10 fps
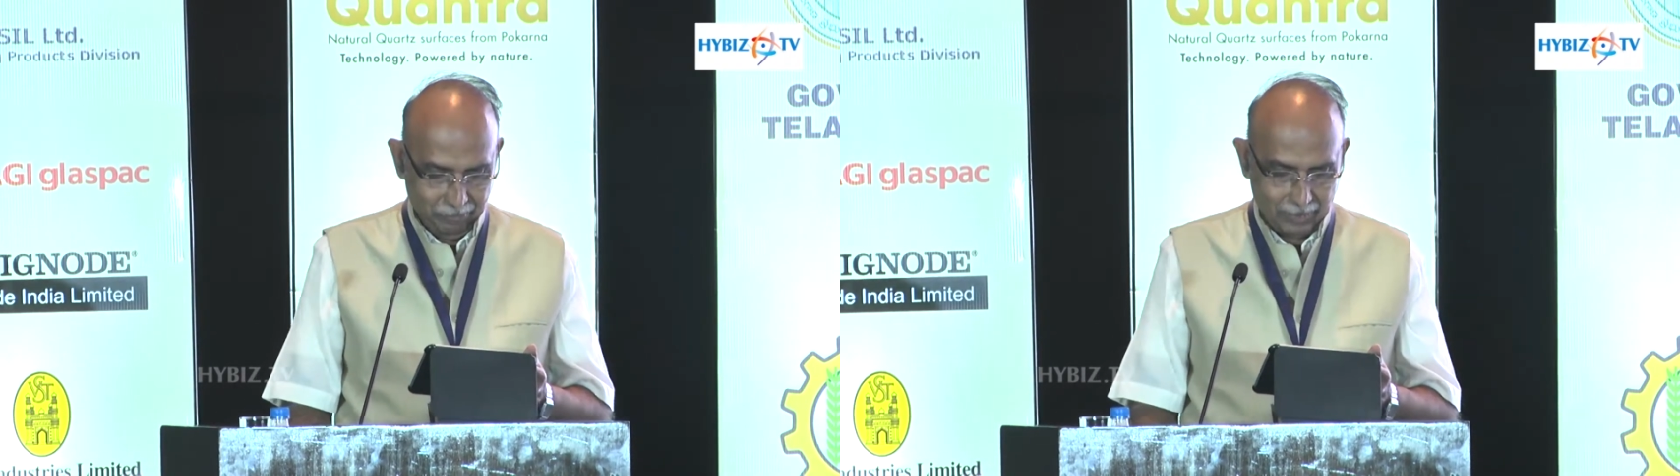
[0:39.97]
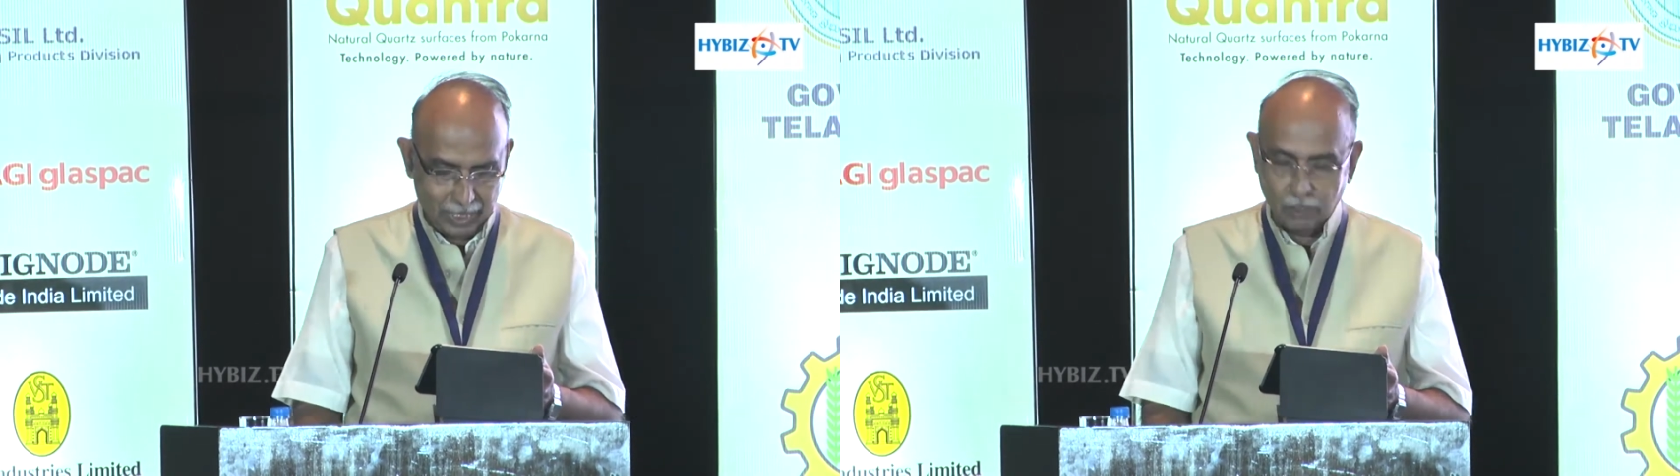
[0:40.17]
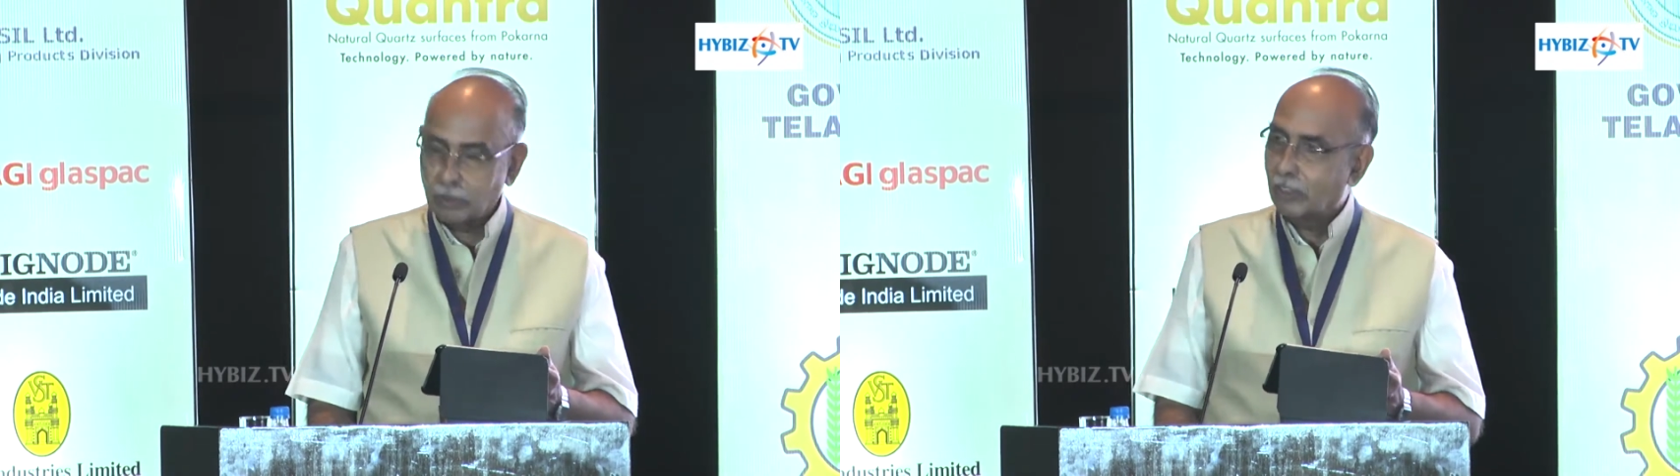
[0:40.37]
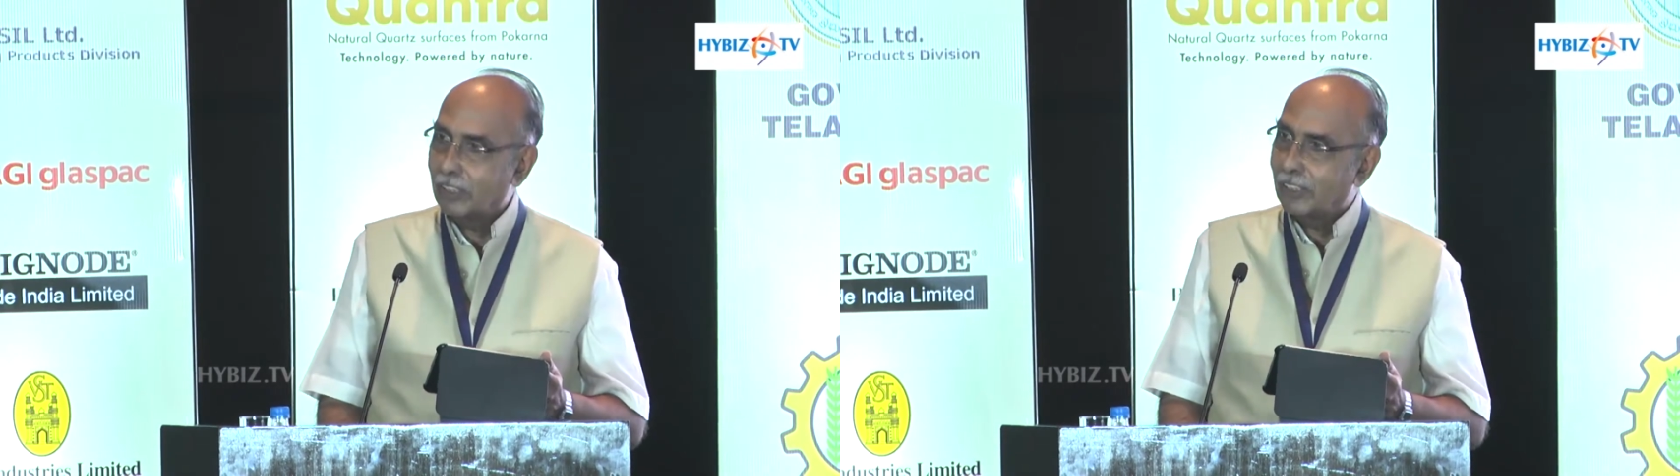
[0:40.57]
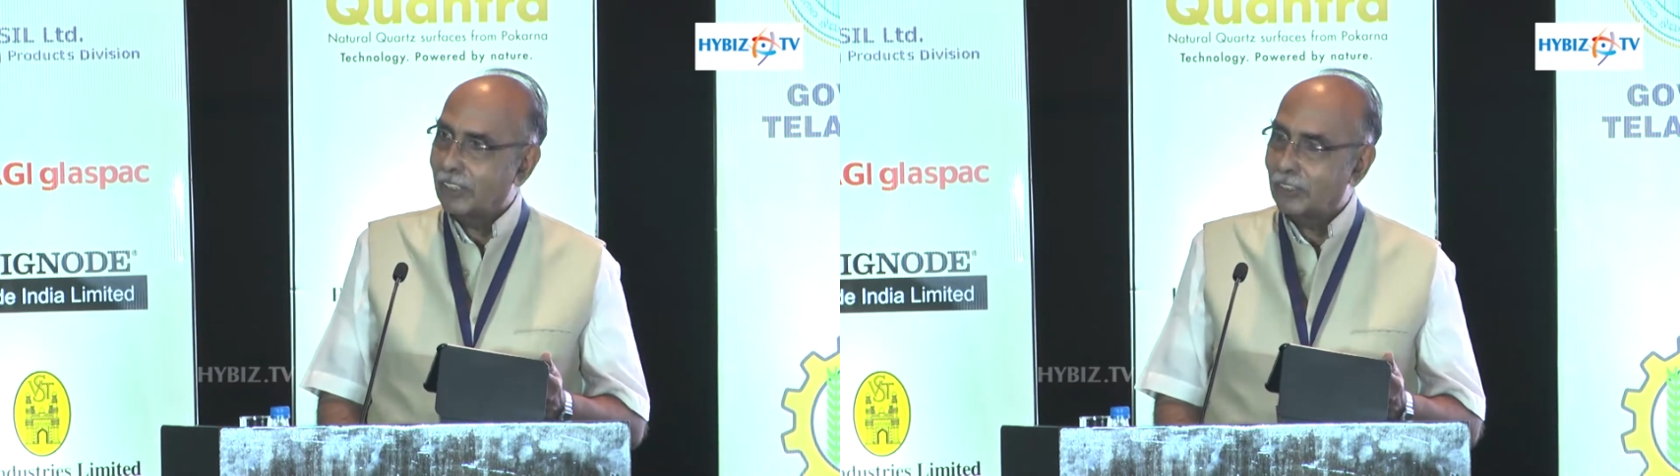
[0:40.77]
Now,
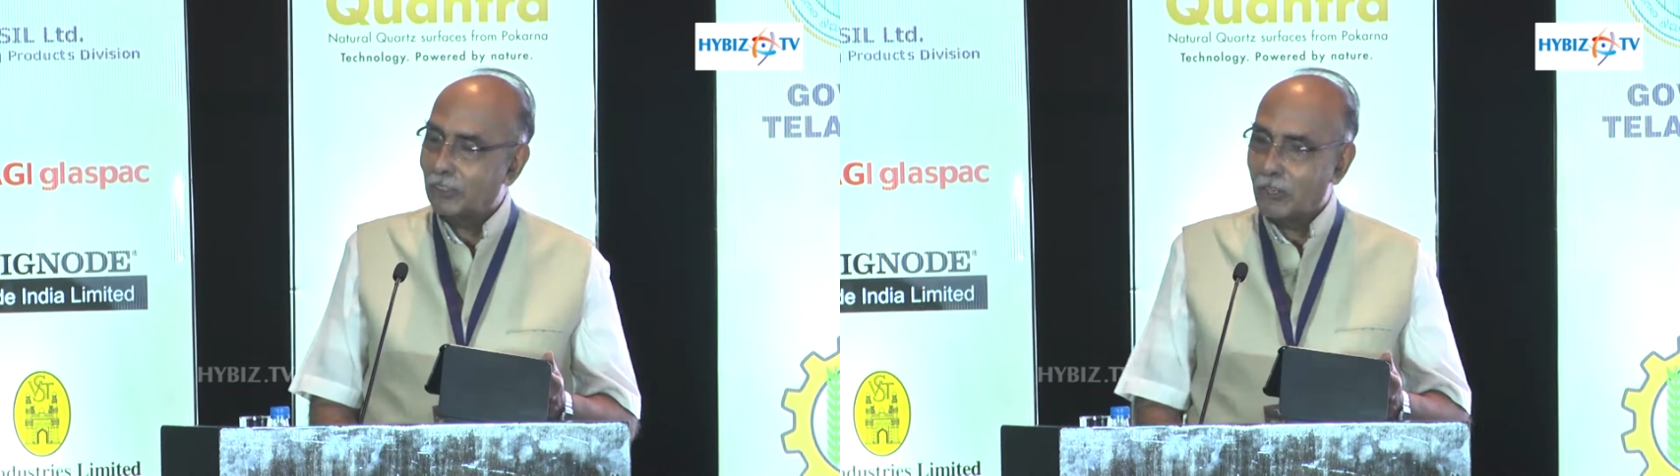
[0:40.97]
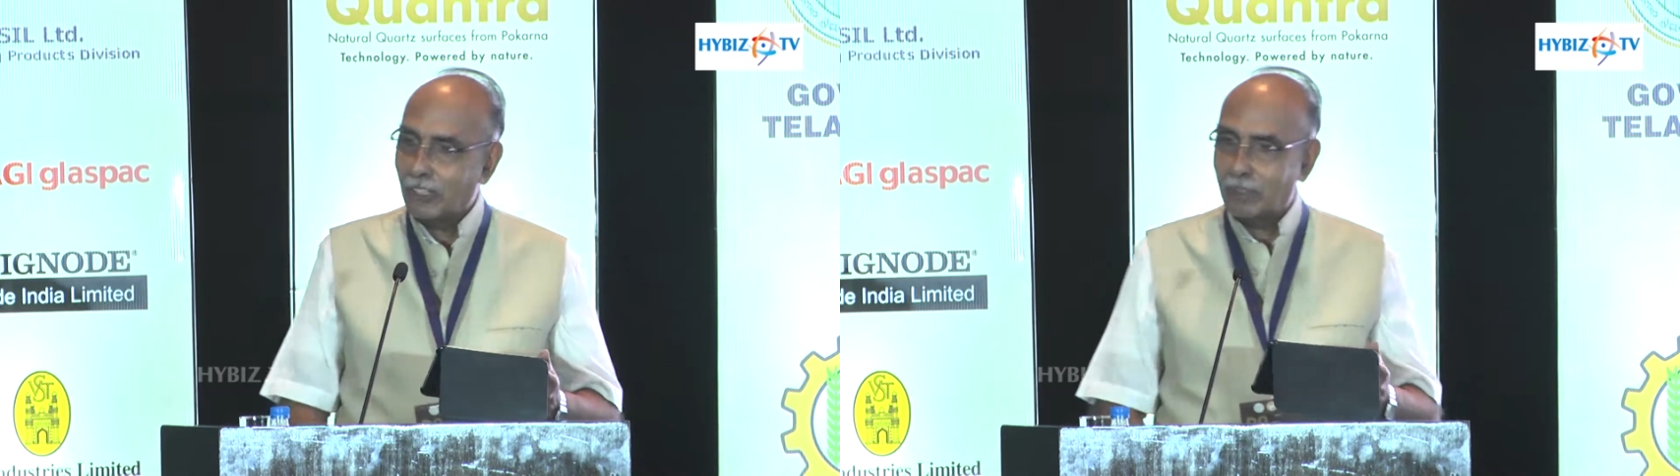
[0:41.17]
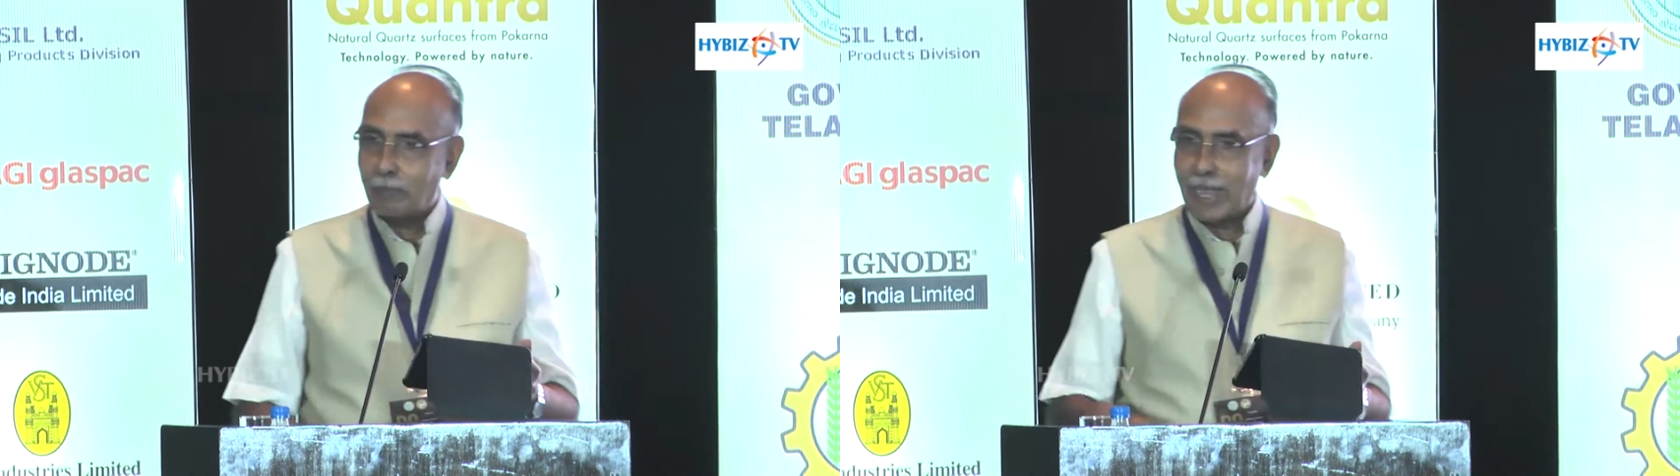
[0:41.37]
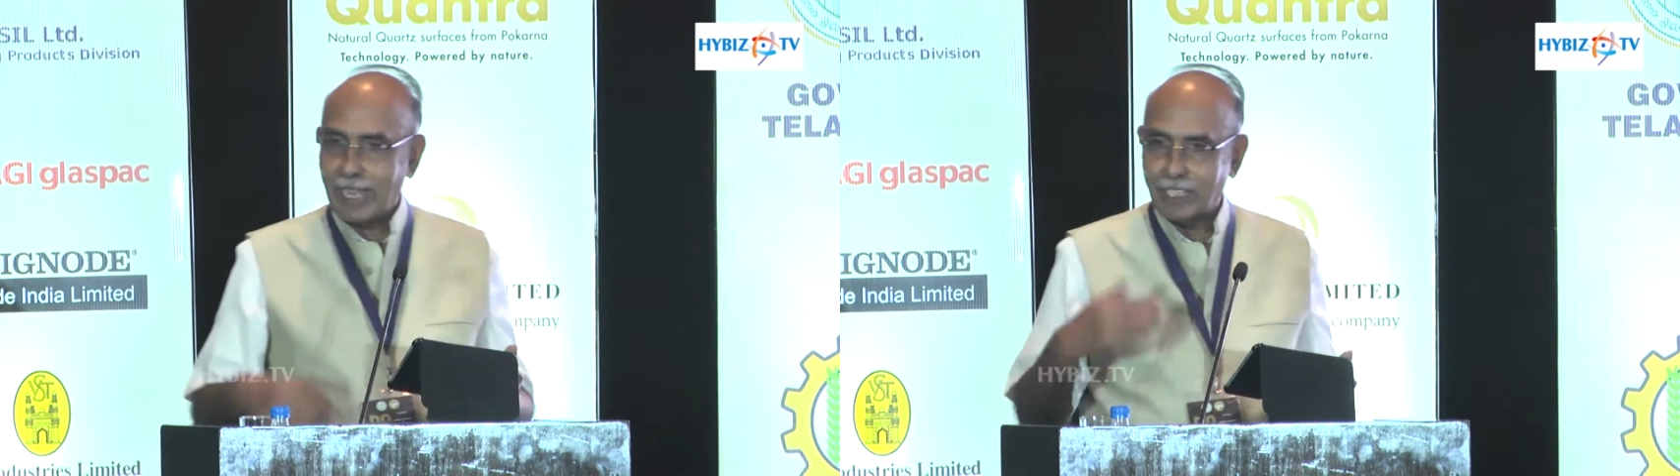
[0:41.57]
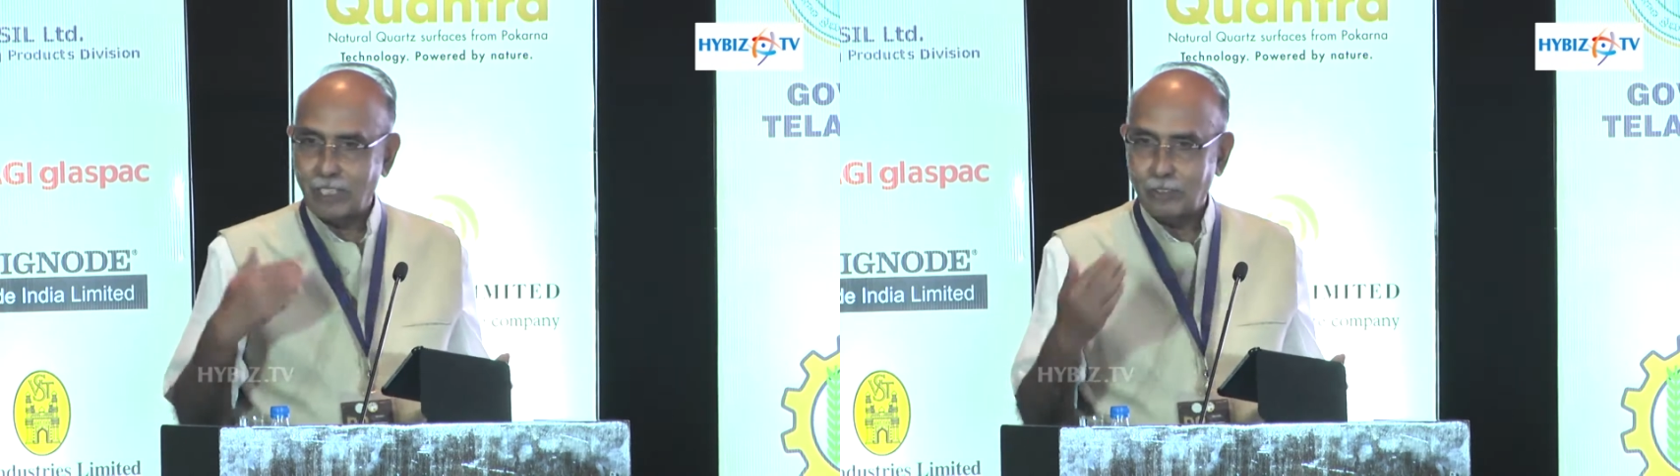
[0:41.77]
to go to the
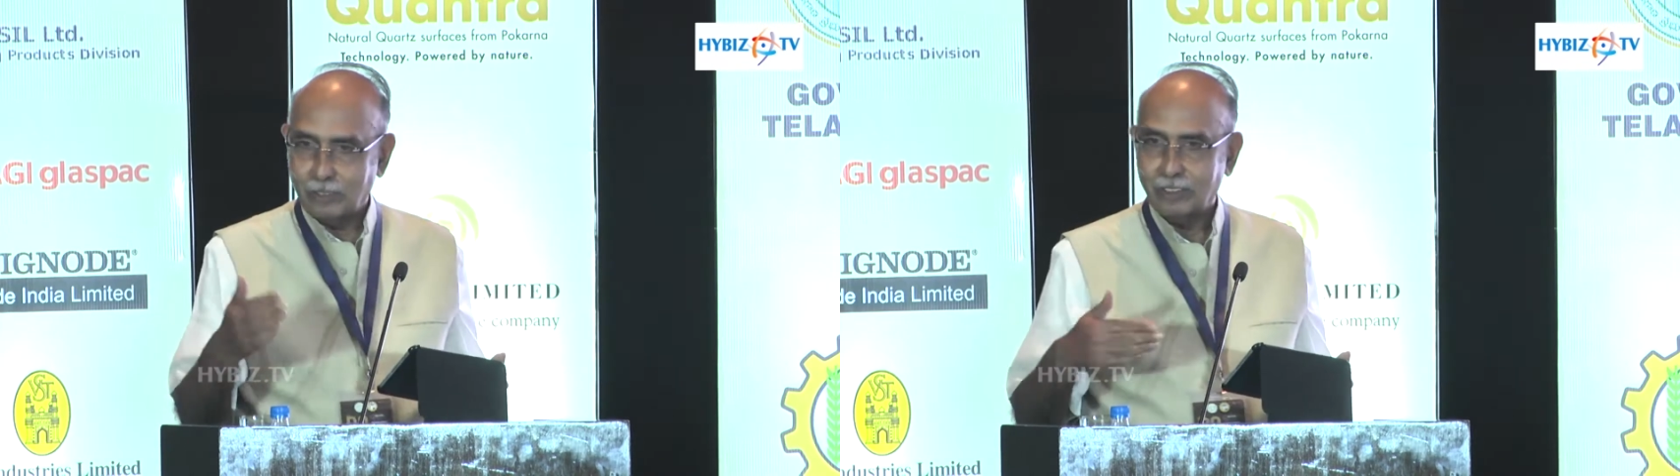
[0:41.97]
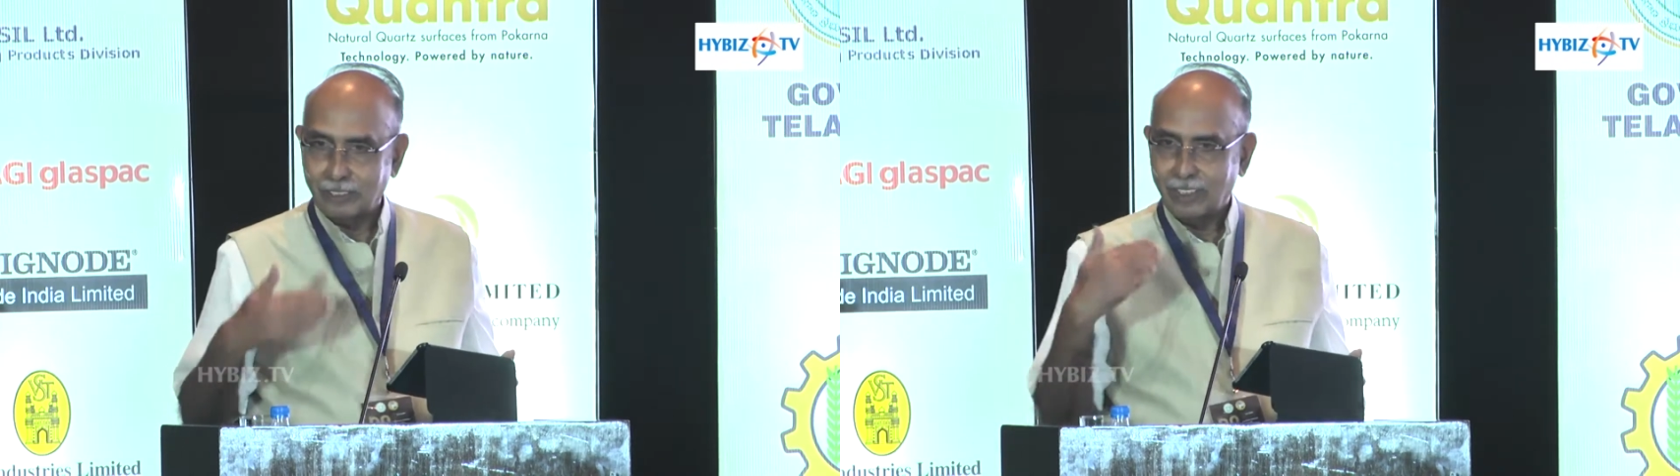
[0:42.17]
background